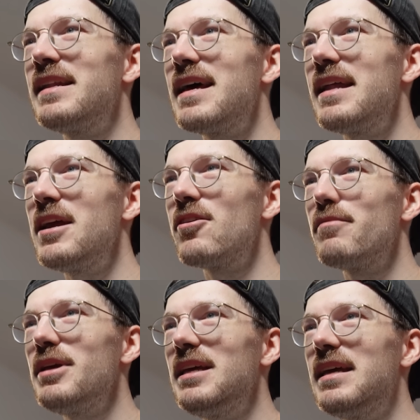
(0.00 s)
And then here in
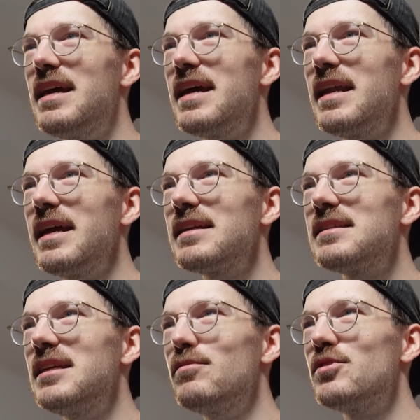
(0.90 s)
the beginning,
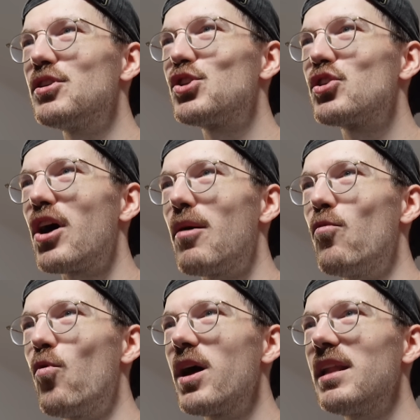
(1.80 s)
it seems to
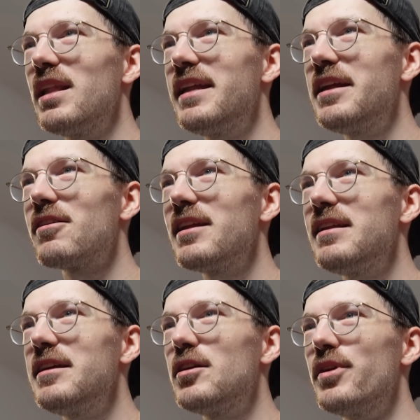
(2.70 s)
somewhat
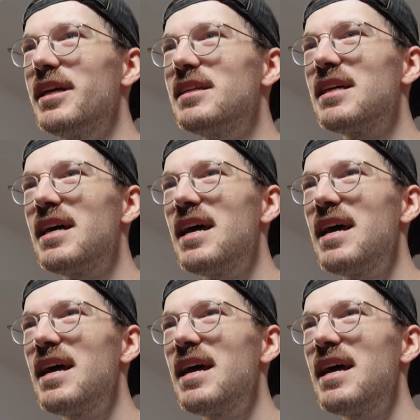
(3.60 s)
linearly decrease